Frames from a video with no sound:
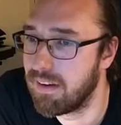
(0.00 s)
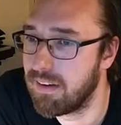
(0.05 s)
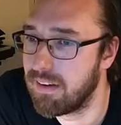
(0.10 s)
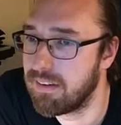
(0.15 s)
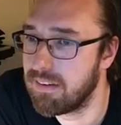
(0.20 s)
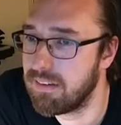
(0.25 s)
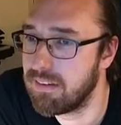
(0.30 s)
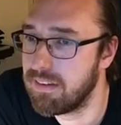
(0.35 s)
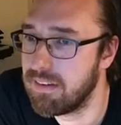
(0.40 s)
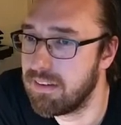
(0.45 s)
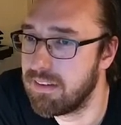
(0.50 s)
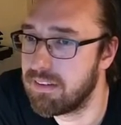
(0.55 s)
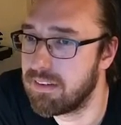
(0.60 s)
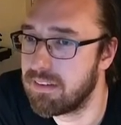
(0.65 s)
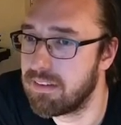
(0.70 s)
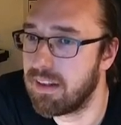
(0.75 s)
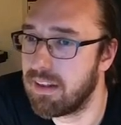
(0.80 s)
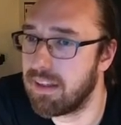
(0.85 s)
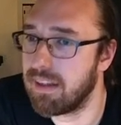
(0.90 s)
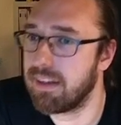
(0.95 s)
I need,
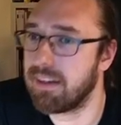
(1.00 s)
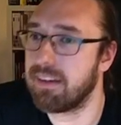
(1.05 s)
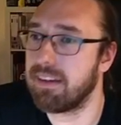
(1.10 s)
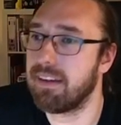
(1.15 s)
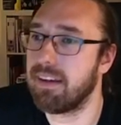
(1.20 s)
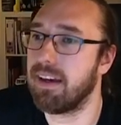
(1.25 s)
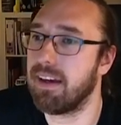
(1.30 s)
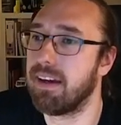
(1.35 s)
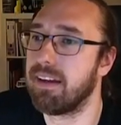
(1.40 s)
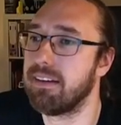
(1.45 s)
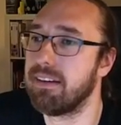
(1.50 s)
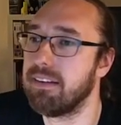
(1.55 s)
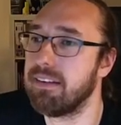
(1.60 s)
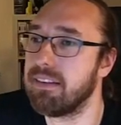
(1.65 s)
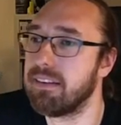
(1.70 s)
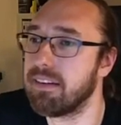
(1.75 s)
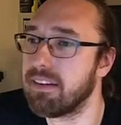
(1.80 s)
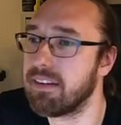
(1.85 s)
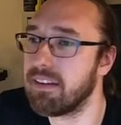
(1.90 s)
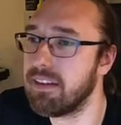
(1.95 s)
like, yeah, I
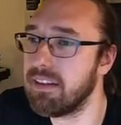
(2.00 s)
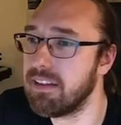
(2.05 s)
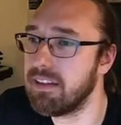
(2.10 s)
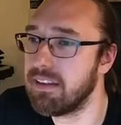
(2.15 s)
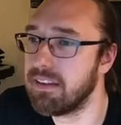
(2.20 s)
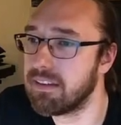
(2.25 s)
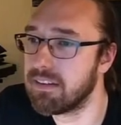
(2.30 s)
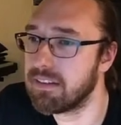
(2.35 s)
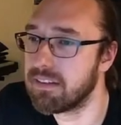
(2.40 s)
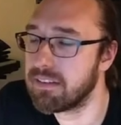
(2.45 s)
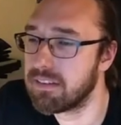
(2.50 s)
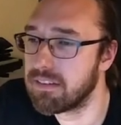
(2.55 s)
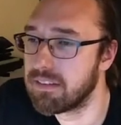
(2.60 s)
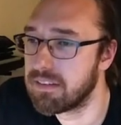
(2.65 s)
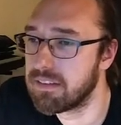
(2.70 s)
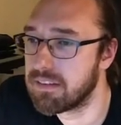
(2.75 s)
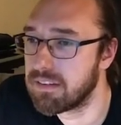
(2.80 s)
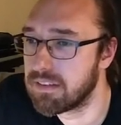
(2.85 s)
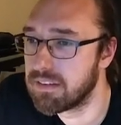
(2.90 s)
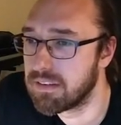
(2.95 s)
need the key.
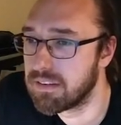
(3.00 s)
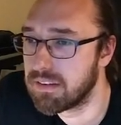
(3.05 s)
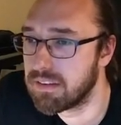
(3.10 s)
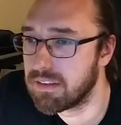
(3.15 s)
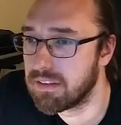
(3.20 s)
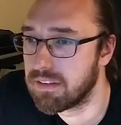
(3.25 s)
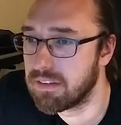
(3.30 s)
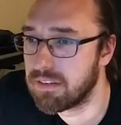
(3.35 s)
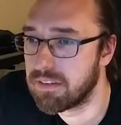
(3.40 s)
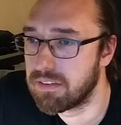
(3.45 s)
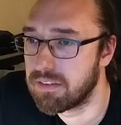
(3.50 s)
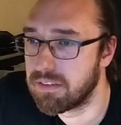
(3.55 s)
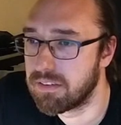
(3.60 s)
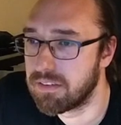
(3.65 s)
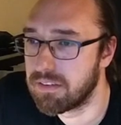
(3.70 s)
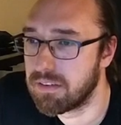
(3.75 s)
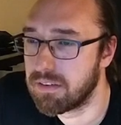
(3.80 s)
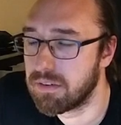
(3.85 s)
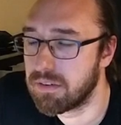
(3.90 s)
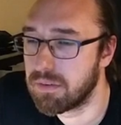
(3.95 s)

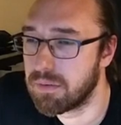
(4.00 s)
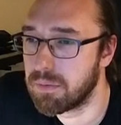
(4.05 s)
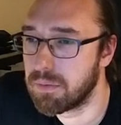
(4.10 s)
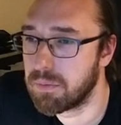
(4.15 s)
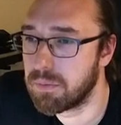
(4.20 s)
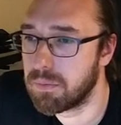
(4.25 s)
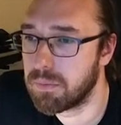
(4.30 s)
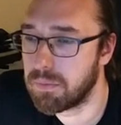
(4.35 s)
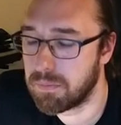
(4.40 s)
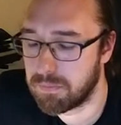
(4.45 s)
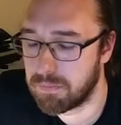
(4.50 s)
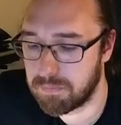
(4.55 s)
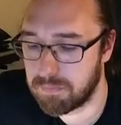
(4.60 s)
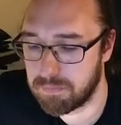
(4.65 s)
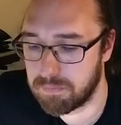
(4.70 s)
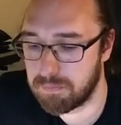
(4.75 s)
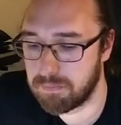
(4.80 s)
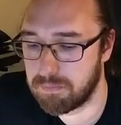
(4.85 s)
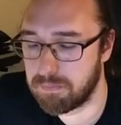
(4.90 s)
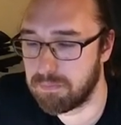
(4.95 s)
So
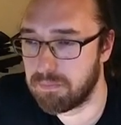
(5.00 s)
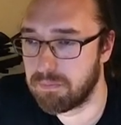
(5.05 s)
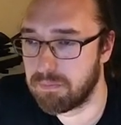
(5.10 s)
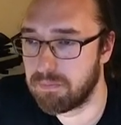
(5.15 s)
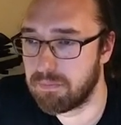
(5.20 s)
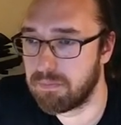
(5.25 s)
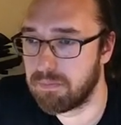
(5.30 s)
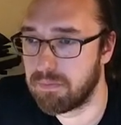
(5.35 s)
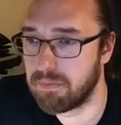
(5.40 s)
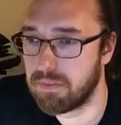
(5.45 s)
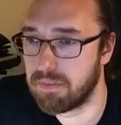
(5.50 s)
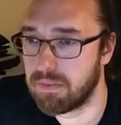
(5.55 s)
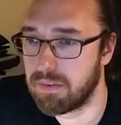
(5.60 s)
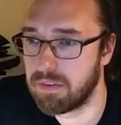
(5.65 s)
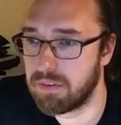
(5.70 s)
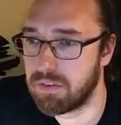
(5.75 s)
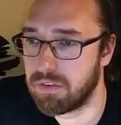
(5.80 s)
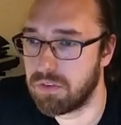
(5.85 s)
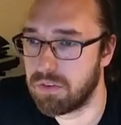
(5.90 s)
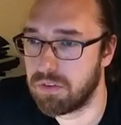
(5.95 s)

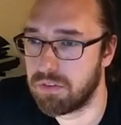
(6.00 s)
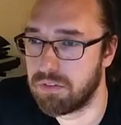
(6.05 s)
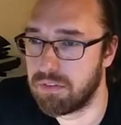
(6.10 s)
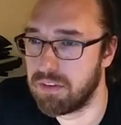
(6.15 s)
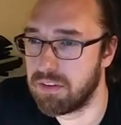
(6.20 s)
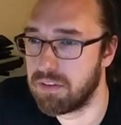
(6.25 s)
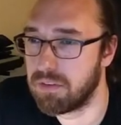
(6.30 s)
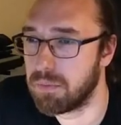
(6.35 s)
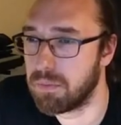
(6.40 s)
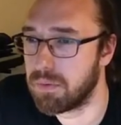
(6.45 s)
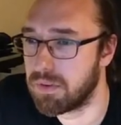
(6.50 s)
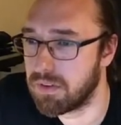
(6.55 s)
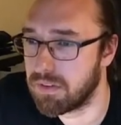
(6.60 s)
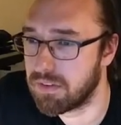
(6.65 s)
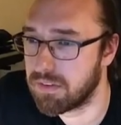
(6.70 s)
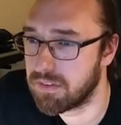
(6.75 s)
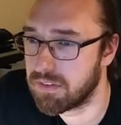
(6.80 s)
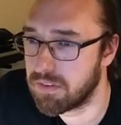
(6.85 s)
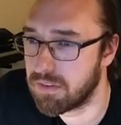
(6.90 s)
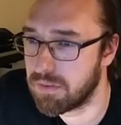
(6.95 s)
Not sure if this
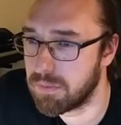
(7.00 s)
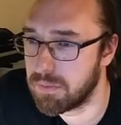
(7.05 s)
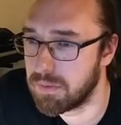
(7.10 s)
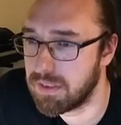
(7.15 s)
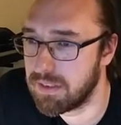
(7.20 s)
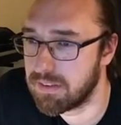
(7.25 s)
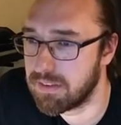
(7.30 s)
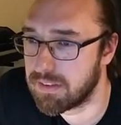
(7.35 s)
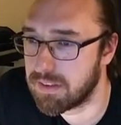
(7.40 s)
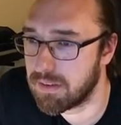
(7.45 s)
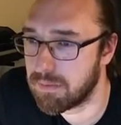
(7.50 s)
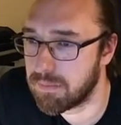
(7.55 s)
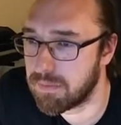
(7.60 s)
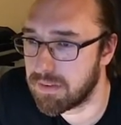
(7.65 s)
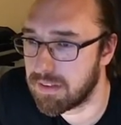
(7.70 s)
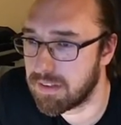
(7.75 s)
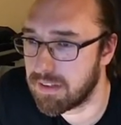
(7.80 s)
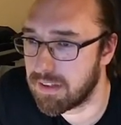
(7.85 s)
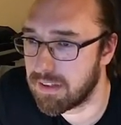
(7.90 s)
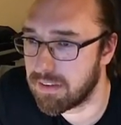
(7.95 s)
works, so we need
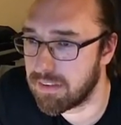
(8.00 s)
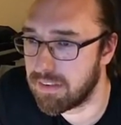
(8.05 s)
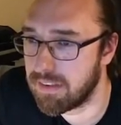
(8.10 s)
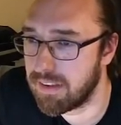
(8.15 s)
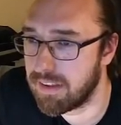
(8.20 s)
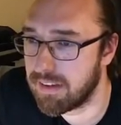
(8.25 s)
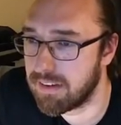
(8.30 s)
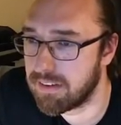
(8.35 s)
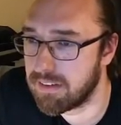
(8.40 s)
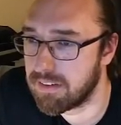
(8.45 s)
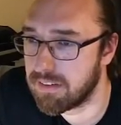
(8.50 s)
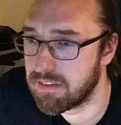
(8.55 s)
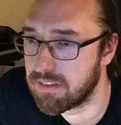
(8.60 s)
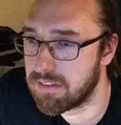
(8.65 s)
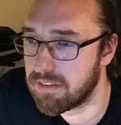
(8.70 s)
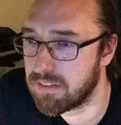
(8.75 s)
something like that.